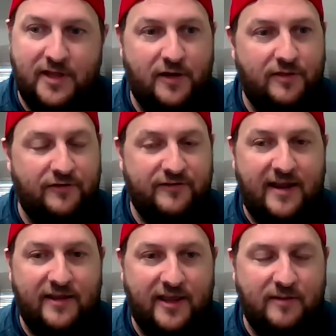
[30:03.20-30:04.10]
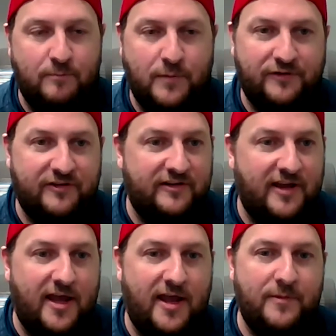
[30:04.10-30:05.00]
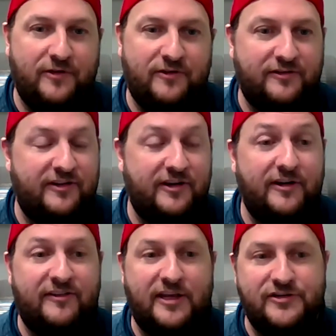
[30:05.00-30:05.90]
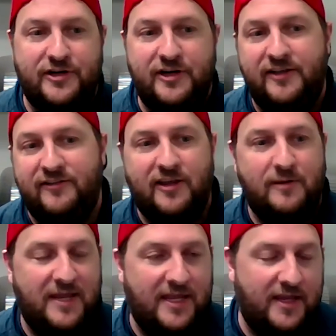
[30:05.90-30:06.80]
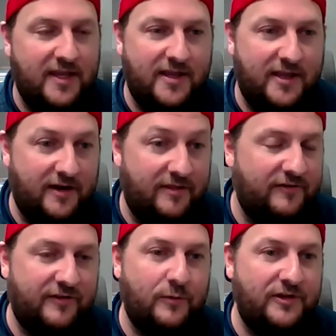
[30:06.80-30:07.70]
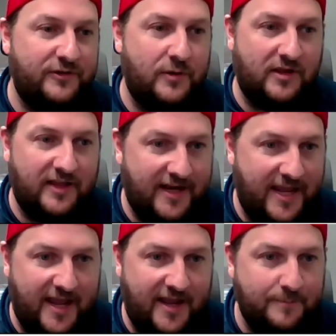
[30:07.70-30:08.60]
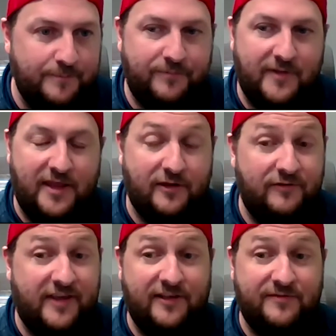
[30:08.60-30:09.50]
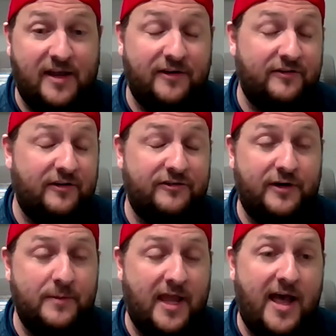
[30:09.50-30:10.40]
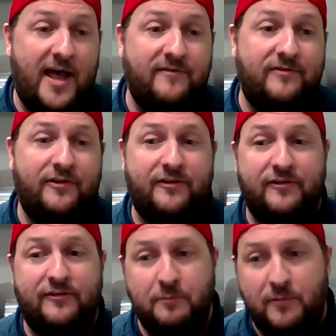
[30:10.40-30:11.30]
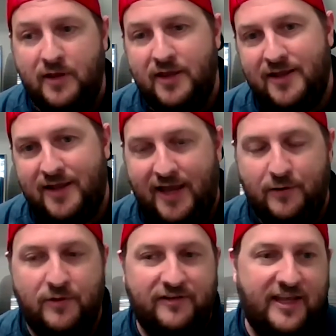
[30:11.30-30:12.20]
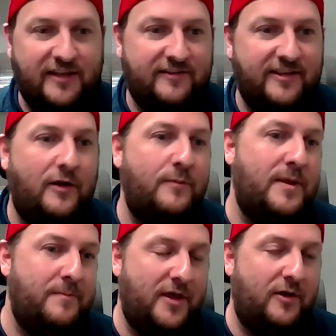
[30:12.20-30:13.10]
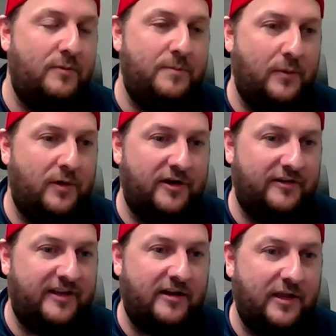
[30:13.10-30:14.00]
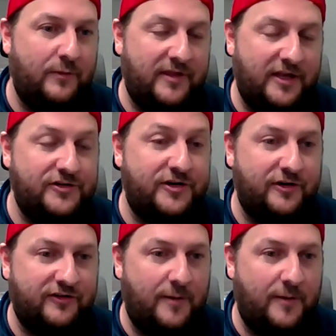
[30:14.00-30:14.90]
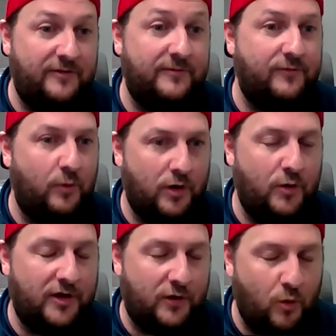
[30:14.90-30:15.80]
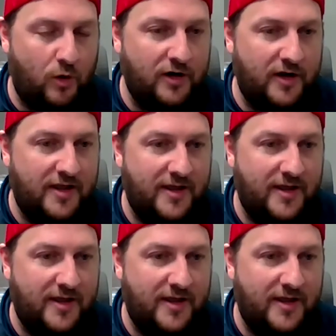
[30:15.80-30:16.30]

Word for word: You know, those that and most of the time those are serious injuries and can be you know, those are the ones you want to litigate. And those case values are extremely high versus I don't want to say settlement bill, but where you're settling with the insurance companies before going to court,